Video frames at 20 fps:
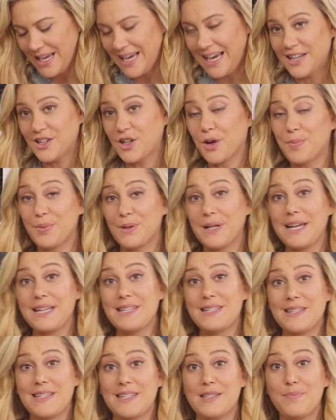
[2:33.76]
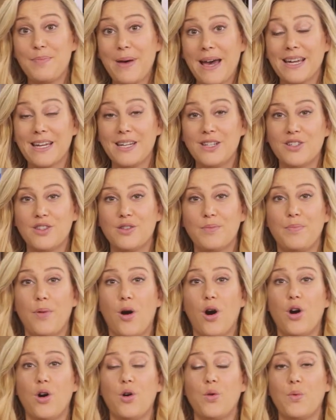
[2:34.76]
and I'll place this back into the
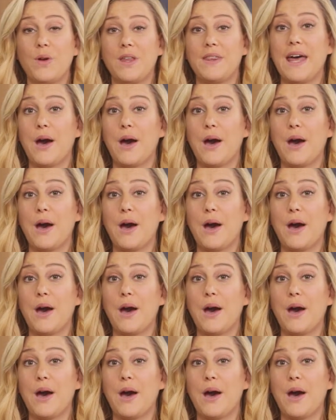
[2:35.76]
bowl with